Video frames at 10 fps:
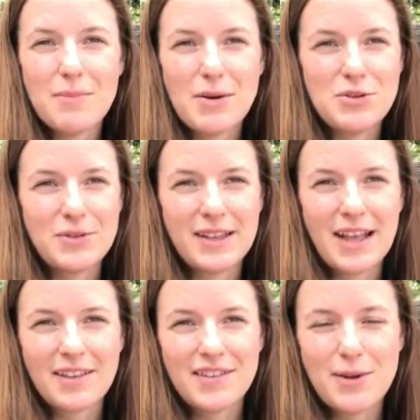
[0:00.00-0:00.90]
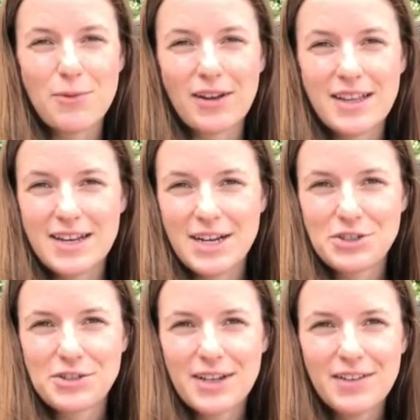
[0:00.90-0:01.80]
about doing that same work that
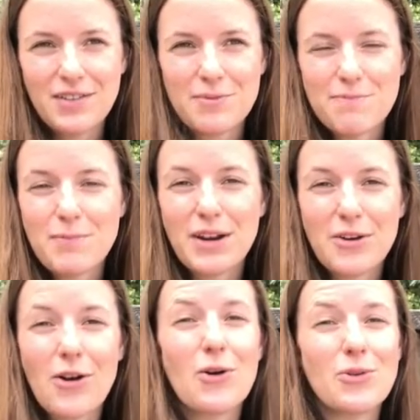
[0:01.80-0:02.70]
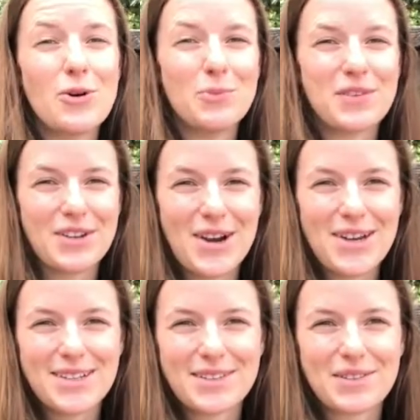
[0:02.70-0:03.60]
nature does, but in our own homes and
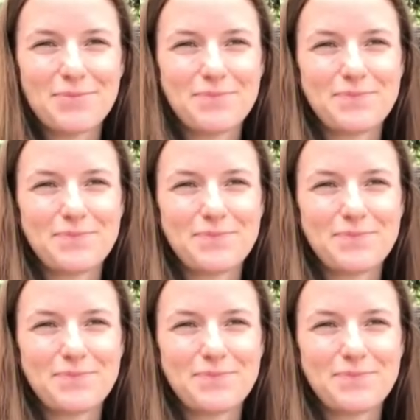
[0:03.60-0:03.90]
gardens.